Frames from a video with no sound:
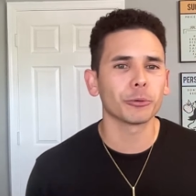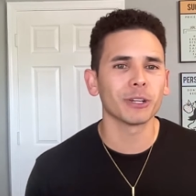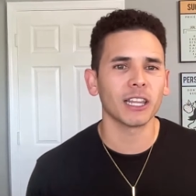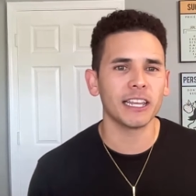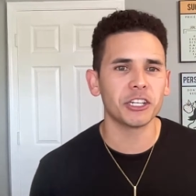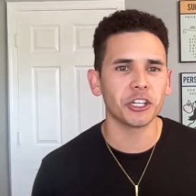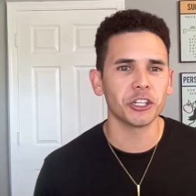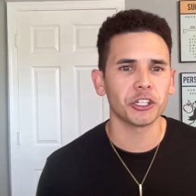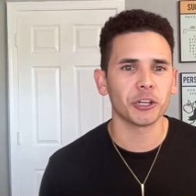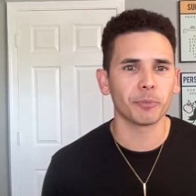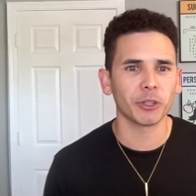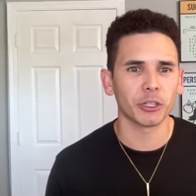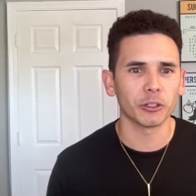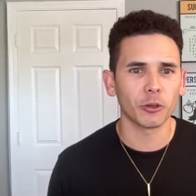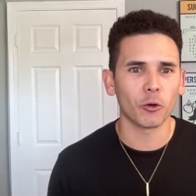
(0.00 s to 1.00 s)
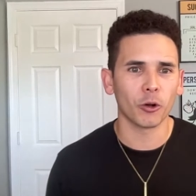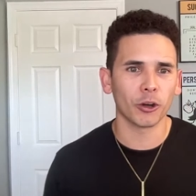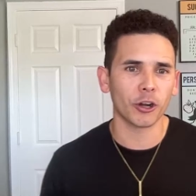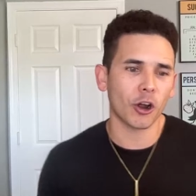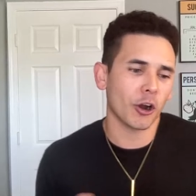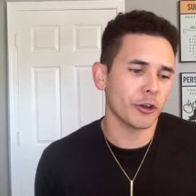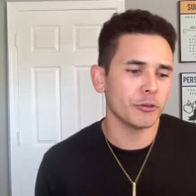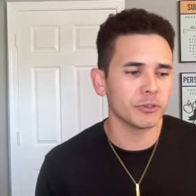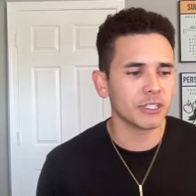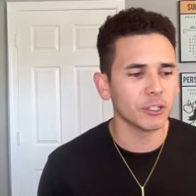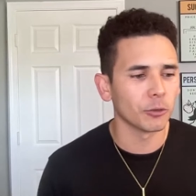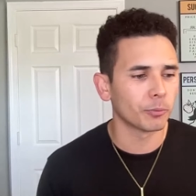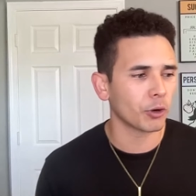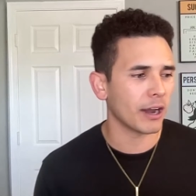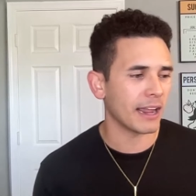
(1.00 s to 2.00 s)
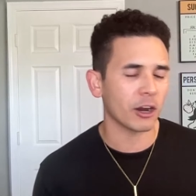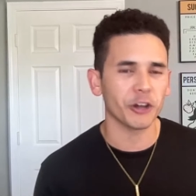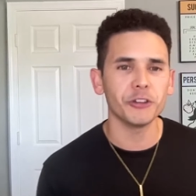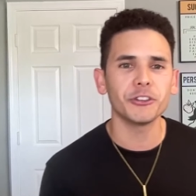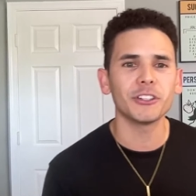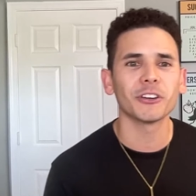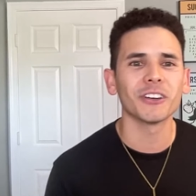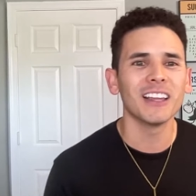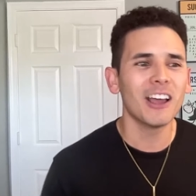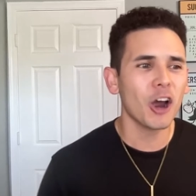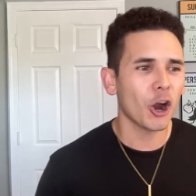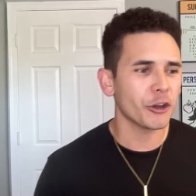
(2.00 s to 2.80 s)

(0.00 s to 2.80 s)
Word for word: your relationship with the lord are you still praying are you still